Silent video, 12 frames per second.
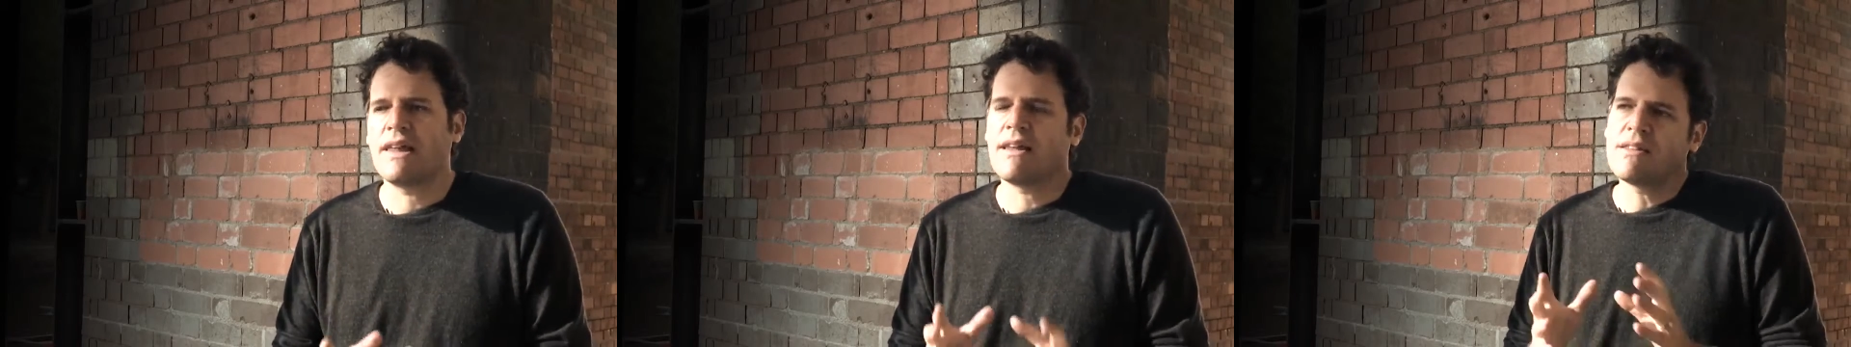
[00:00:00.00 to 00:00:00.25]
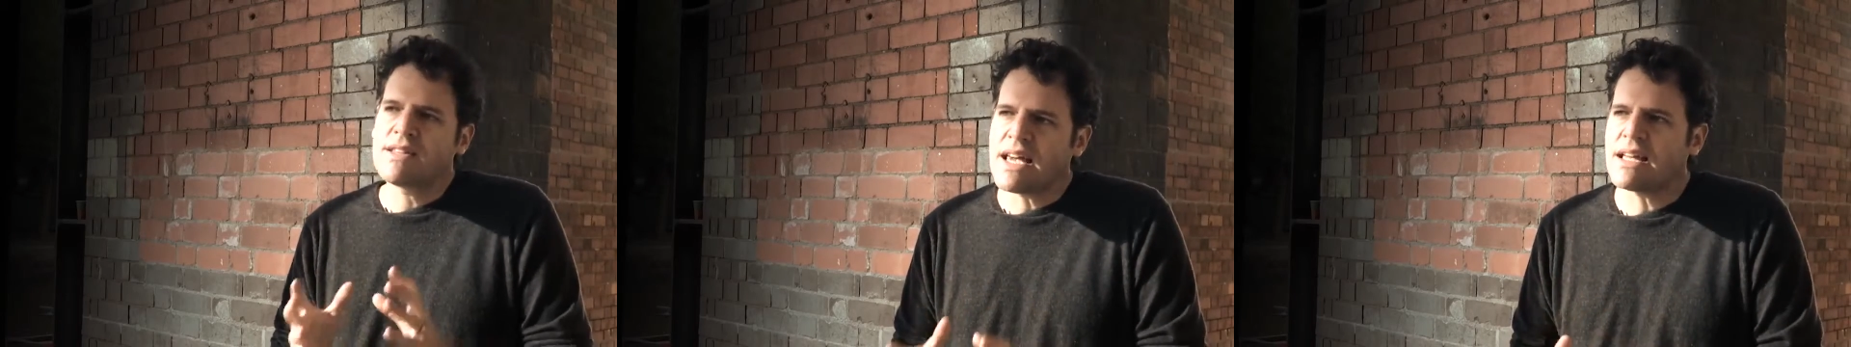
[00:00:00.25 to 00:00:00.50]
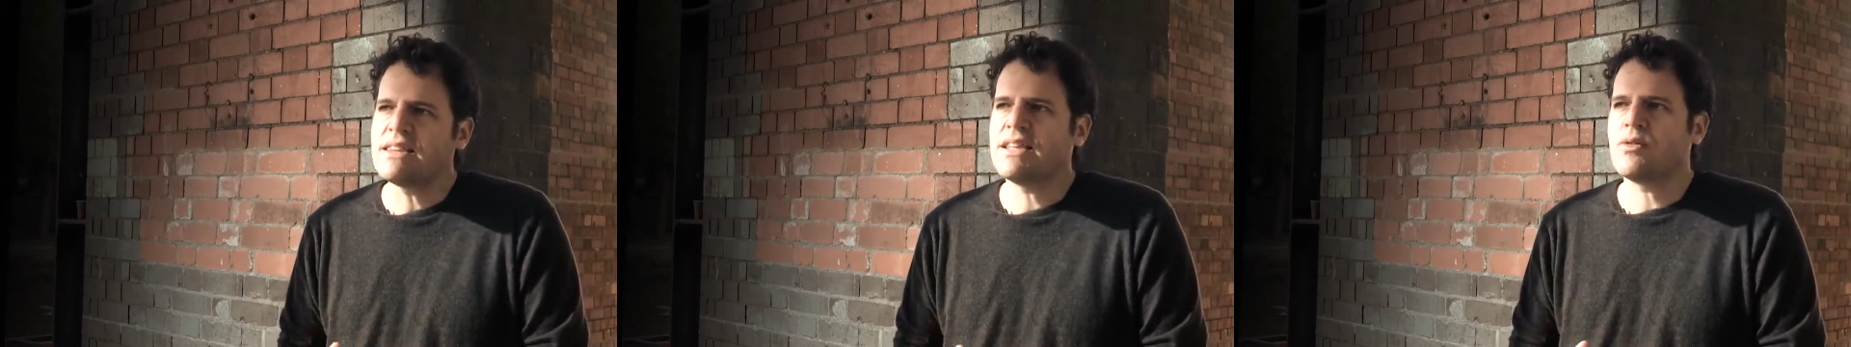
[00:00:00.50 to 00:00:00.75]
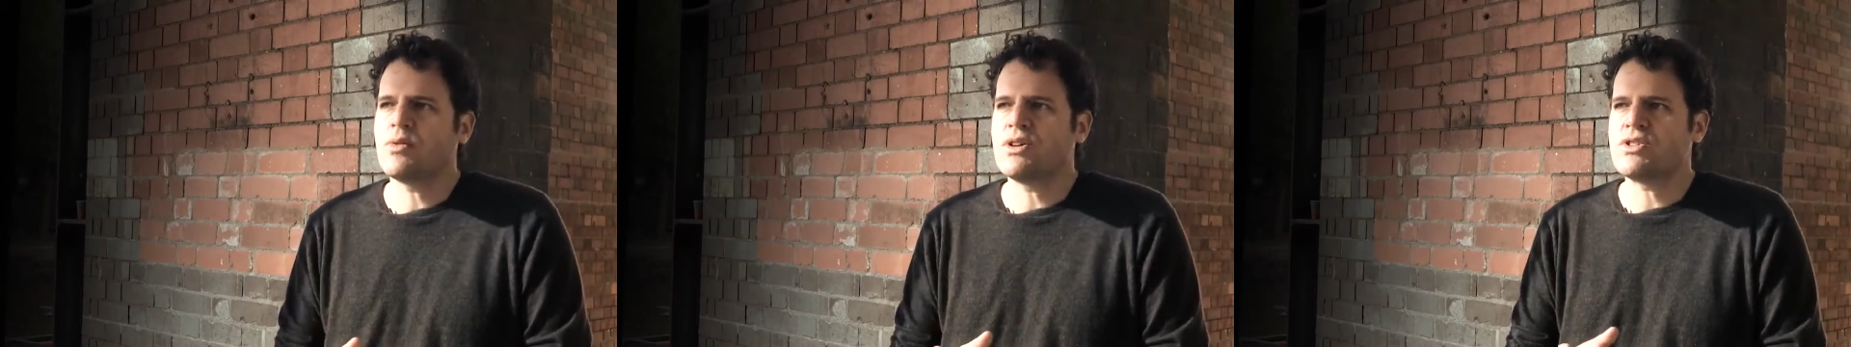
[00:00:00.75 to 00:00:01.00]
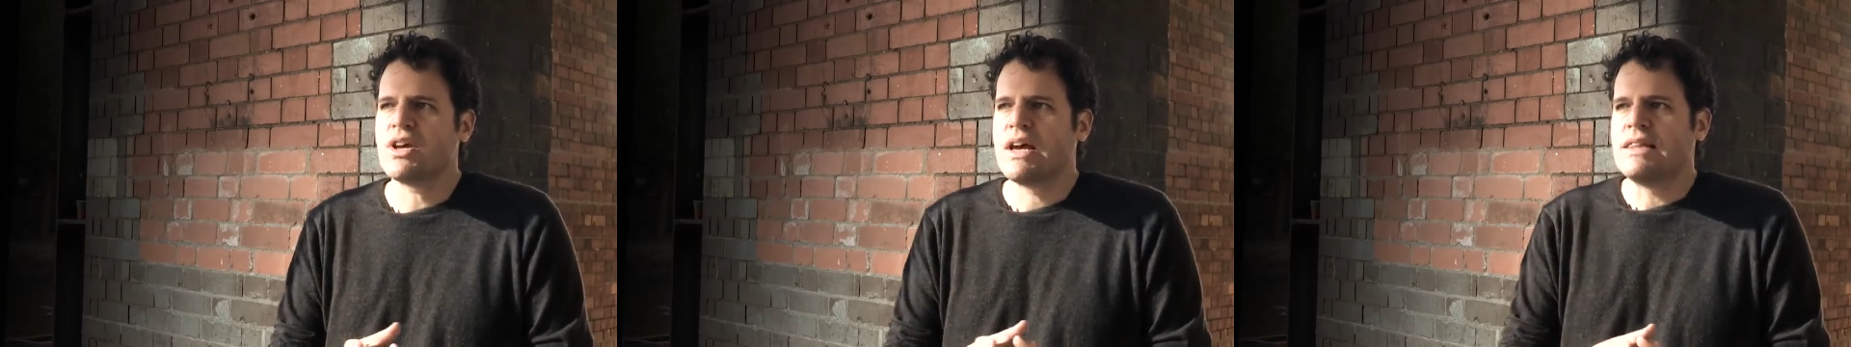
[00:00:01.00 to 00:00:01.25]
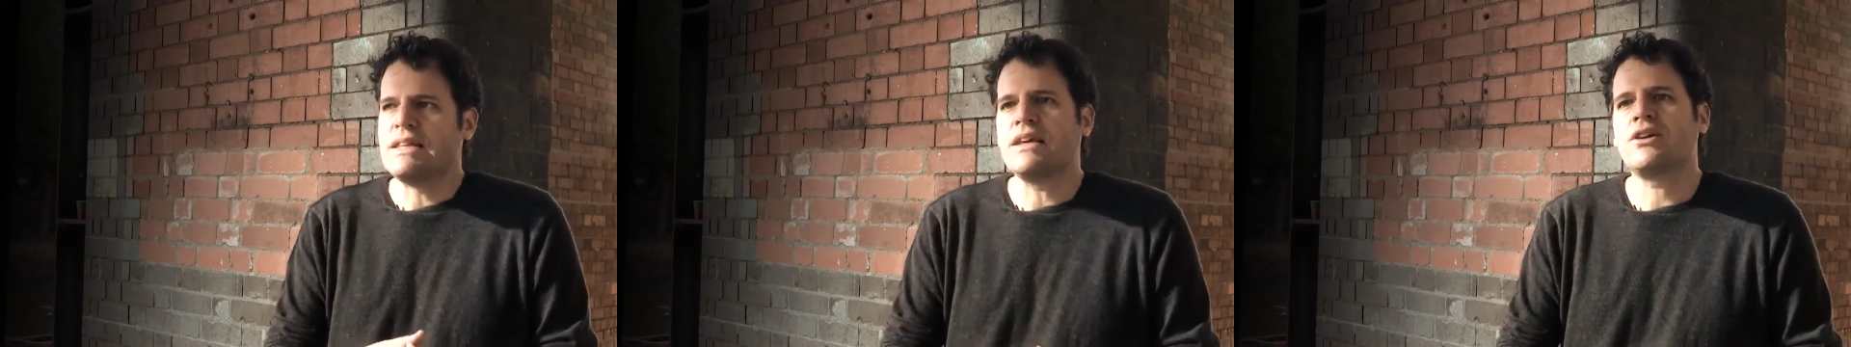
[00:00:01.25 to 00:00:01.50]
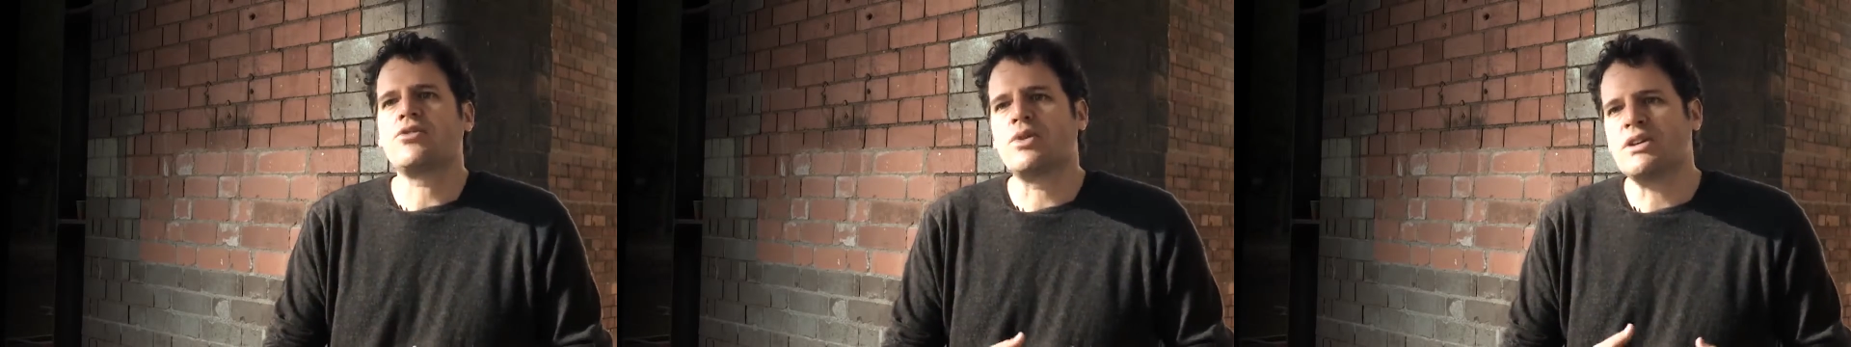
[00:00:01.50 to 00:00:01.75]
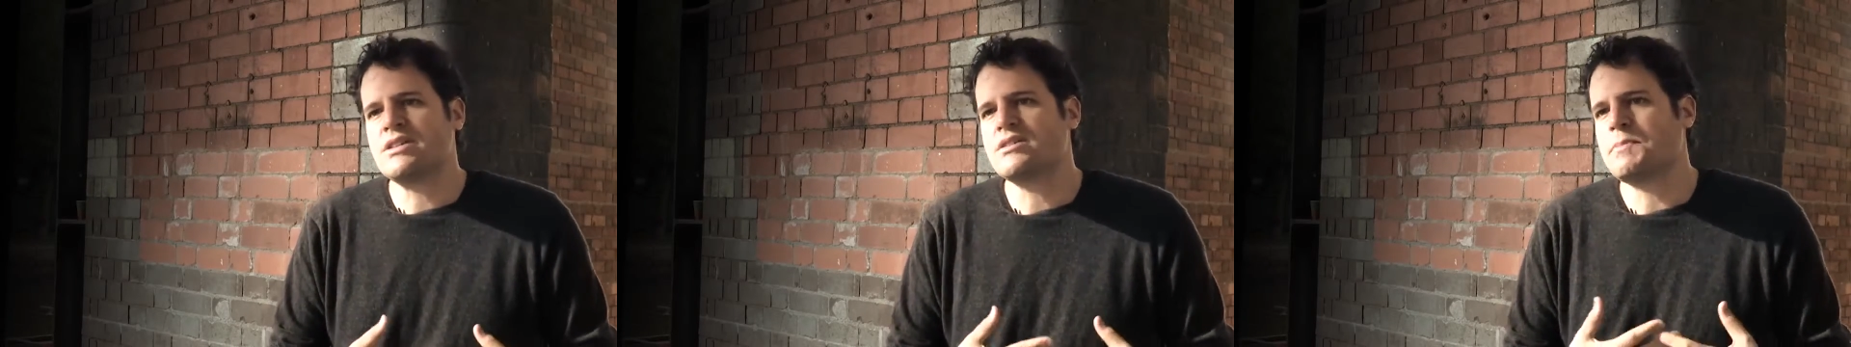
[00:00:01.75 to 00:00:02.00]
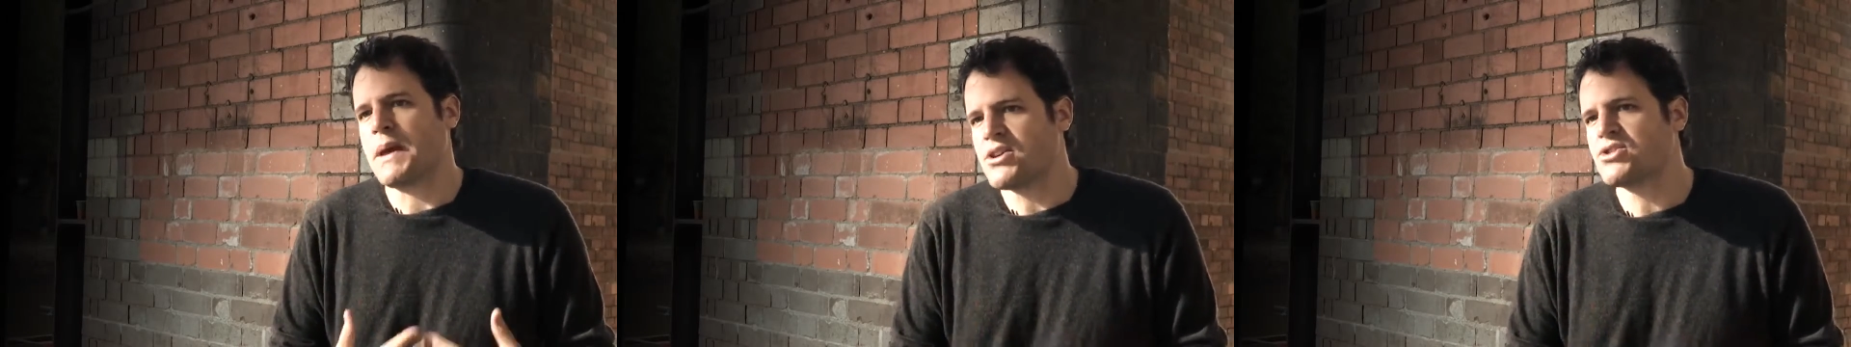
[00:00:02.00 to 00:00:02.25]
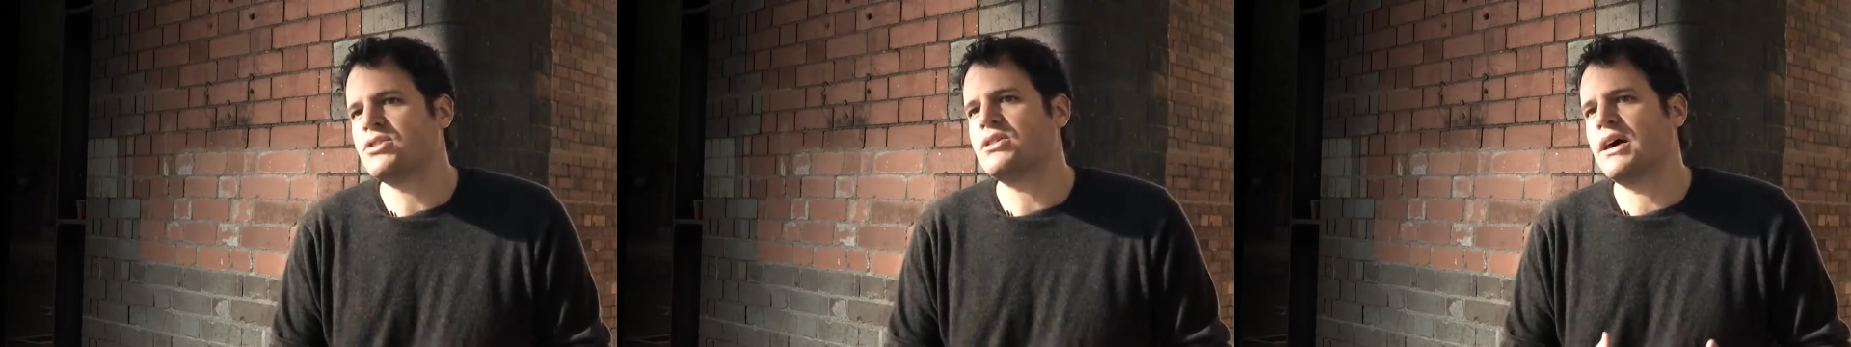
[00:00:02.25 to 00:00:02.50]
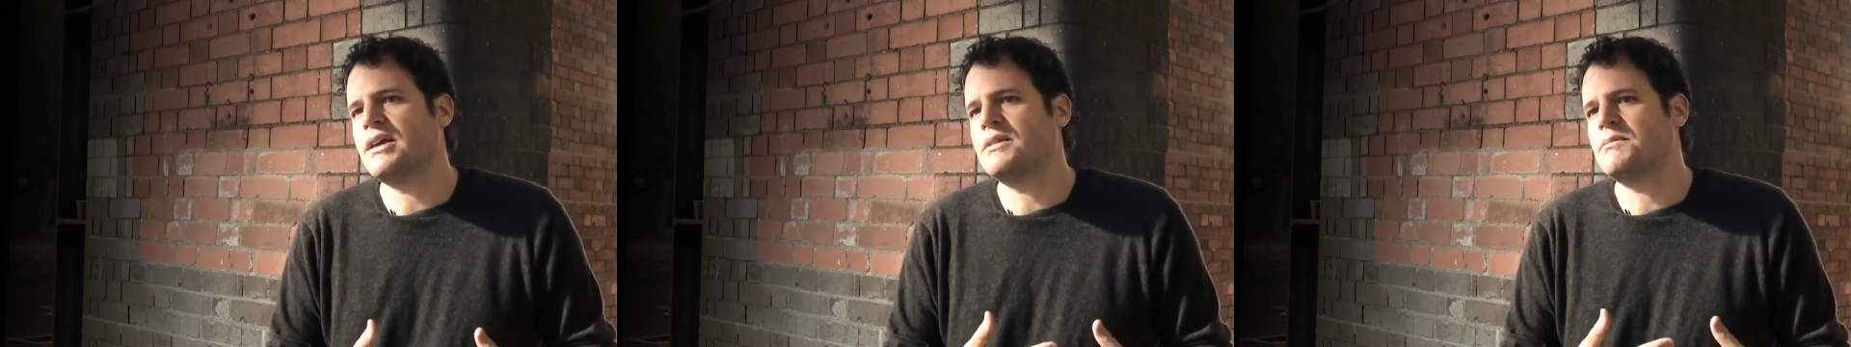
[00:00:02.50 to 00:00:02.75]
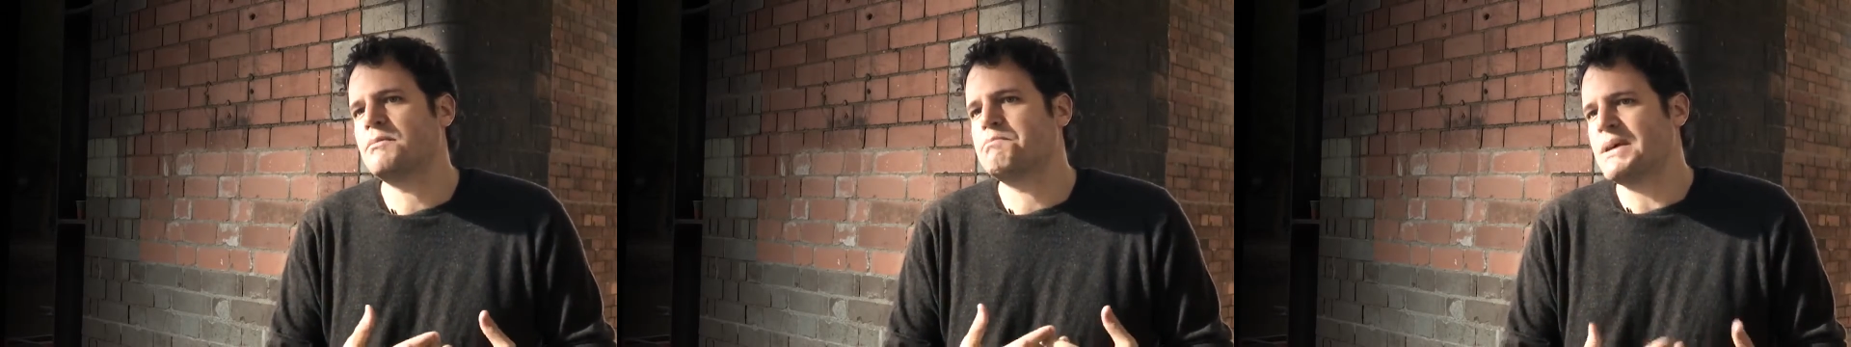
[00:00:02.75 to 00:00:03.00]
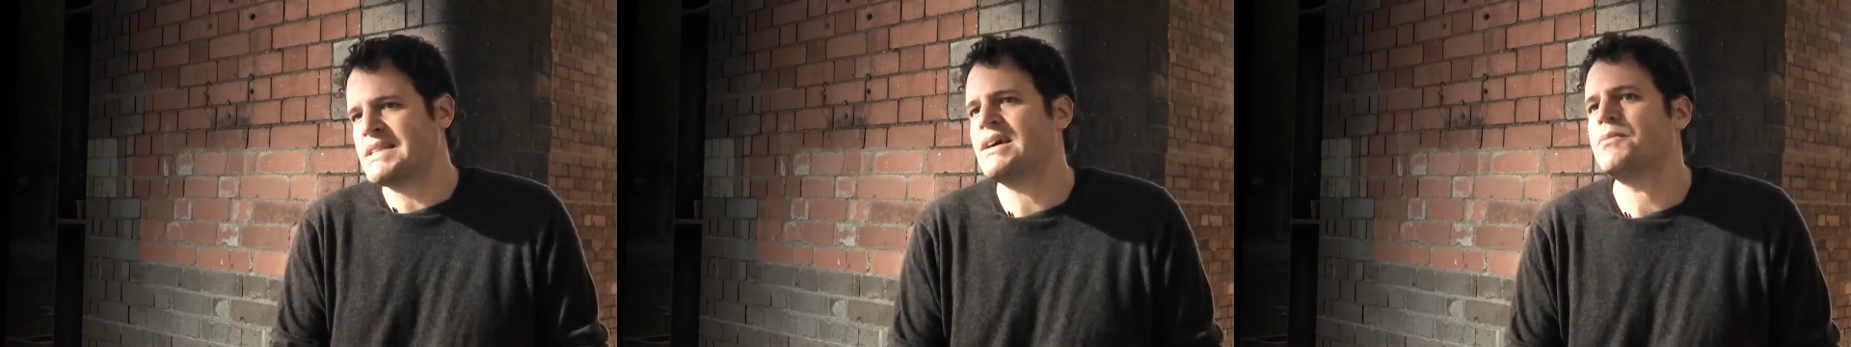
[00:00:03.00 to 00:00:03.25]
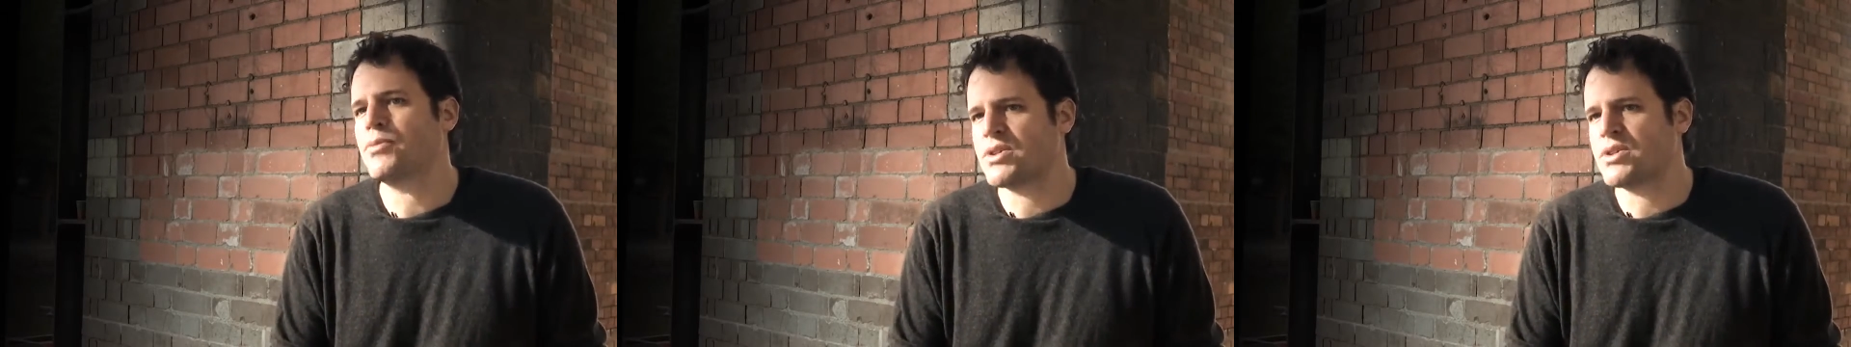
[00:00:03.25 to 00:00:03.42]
And then the second thing was the increased spatial and bit depth